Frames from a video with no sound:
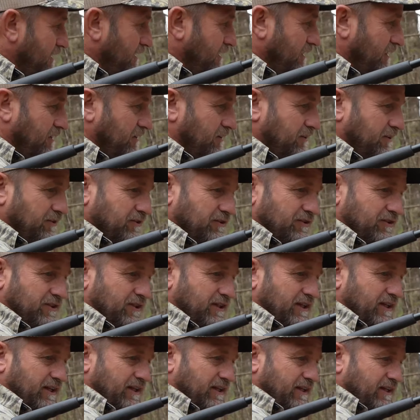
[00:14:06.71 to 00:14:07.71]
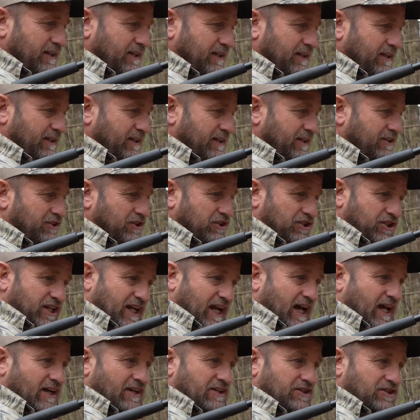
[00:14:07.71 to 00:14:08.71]
Because it's a
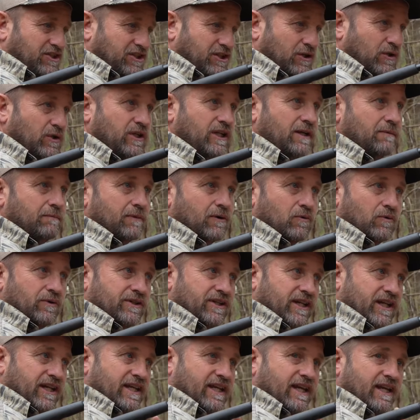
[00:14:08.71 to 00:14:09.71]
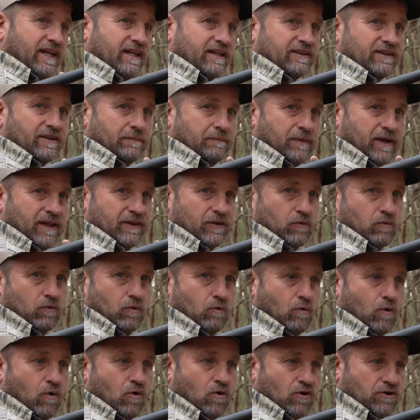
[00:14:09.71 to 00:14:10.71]
challenge doing it, but when you get it, the
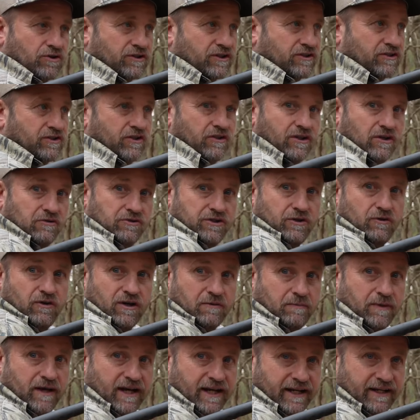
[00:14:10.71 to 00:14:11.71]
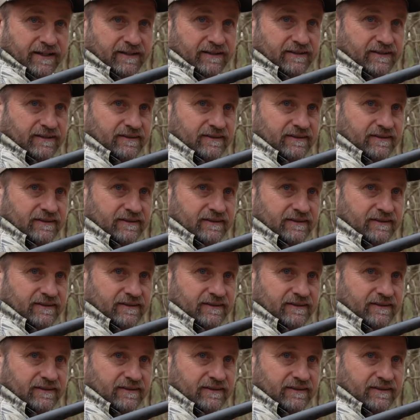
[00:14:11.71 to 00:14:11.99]
rewards, because you can go show everybody.